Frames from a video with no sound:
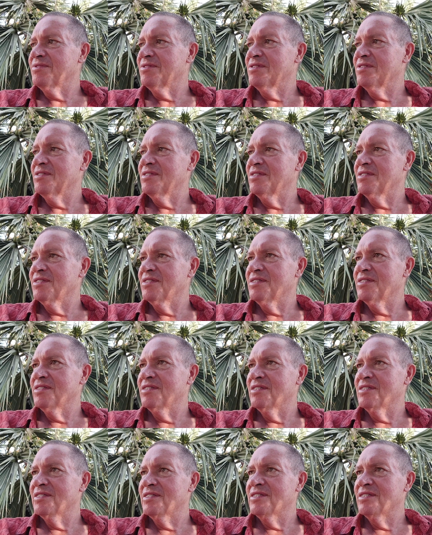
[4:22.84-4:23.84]

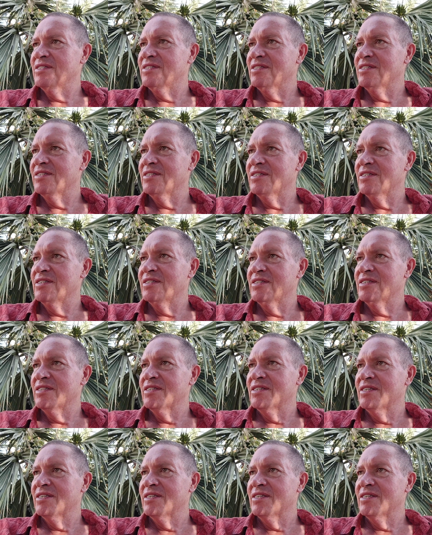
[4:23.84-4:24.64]
(no one is talking)